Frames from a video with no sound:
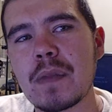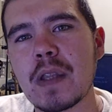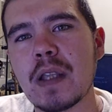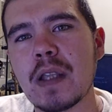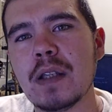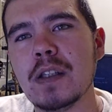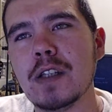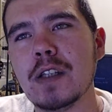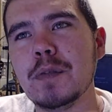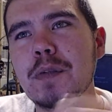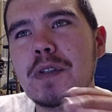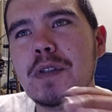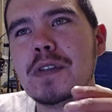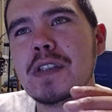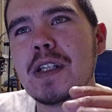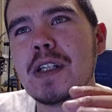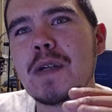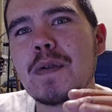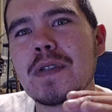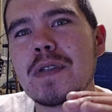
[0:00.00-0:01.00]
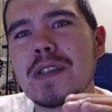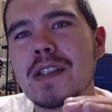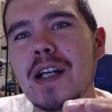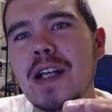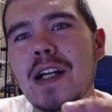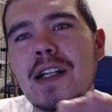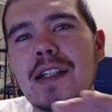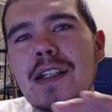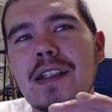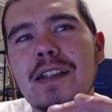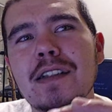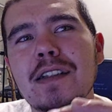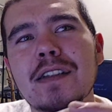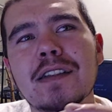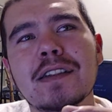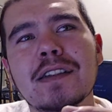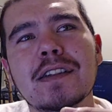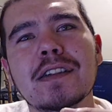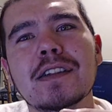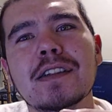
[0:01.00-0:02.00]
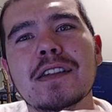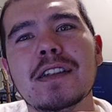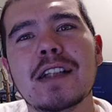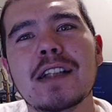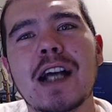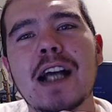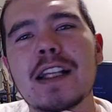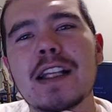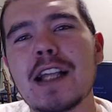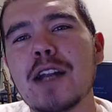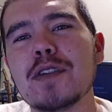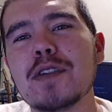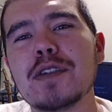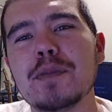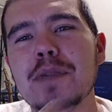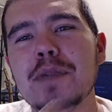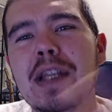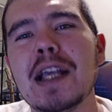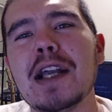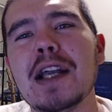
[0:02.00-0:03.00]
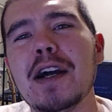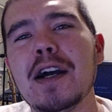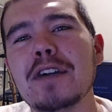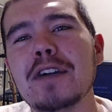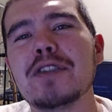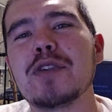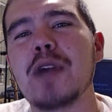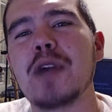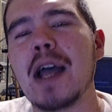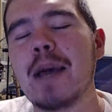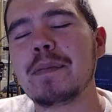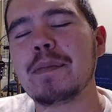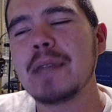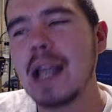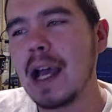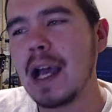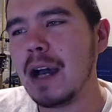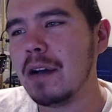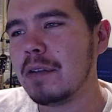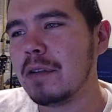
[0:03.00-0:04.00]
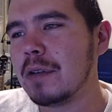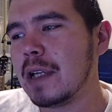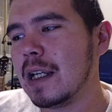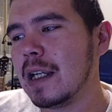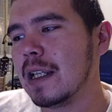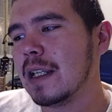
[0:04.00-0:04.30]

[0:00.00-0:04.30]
music was not. I thought it was gonna be like all trapped out, right?